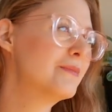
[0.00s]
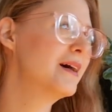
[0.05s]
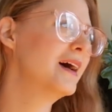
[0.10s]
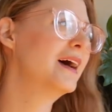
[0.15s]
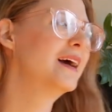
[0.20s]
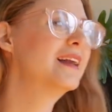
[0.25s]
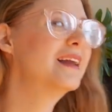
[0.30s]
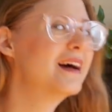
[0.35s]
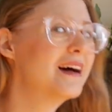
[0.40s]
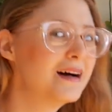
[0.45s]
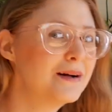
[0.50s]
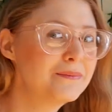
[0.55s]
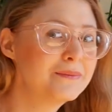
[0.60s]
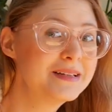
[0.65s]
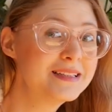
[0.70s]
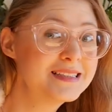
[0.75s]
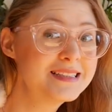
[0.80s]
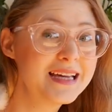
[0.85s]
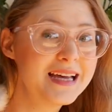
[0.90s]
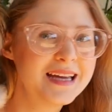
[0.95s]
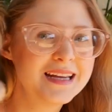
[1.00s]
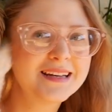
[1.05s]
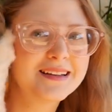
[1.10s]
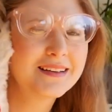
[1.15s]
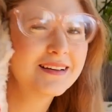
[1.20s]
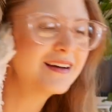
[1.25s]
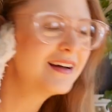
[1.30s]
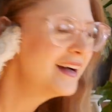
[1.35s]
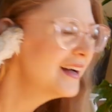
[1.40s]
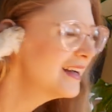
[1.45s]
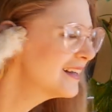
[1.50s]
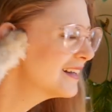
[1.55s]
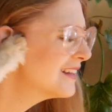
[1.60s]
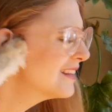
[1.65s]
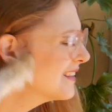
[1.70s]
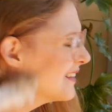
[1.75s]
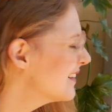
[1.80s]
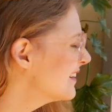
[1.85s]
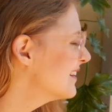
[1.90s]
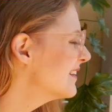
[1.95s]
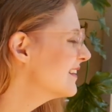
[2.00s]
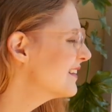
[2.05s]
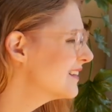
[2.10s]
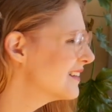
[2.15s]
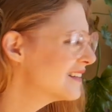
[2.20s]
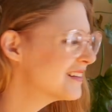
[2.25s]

And it said, "Hi, Gunther."